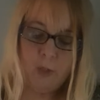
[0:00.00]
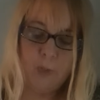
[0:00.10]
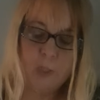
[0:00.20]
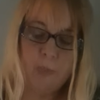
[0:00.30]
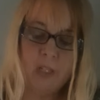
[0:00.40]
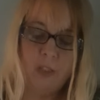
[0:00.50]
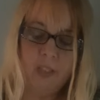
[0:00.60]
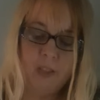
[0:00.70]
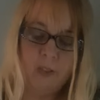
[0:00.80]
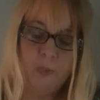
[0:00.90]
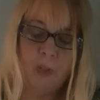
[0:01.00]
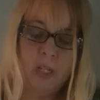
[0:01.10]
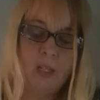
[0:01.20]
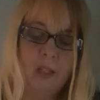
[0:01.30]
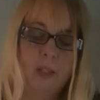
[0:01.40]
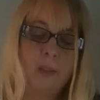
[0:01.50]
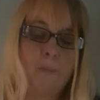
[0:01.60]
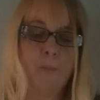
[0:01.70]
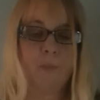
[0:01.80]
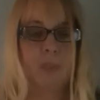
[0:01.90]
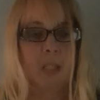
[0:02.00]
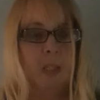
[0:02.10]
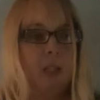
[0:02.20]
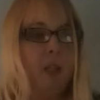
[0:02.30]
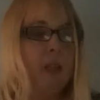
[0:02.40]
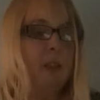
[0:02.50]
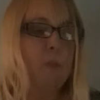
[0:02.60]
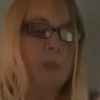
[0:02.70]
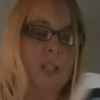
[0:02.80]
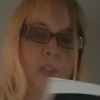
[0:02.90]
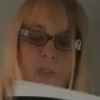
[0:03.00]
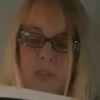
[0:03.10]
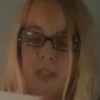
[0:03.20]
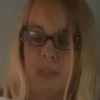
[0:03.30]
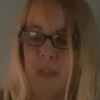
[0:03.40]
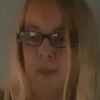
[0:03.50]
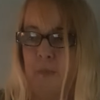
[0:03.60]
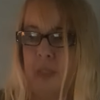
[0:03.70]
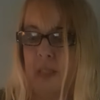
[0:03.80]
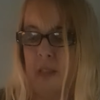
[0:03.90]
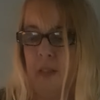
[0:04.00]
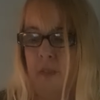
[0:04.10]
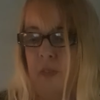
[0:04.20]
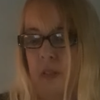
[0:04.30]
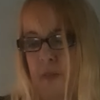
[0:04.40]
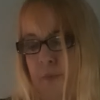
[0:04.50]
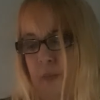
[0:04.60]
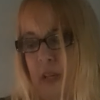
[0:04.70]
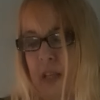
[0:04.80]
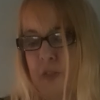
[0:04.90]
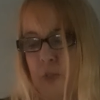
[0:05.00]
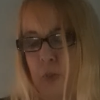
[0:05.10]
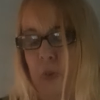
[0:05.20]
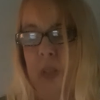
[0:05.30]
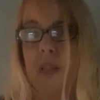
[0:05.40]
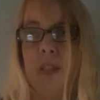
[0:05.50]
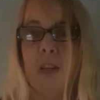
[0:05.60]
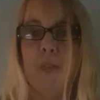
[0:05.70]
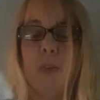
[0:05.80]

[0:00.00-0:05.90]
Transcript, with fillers: We spent a year writing the magical systems of Aleister Crowley and Dion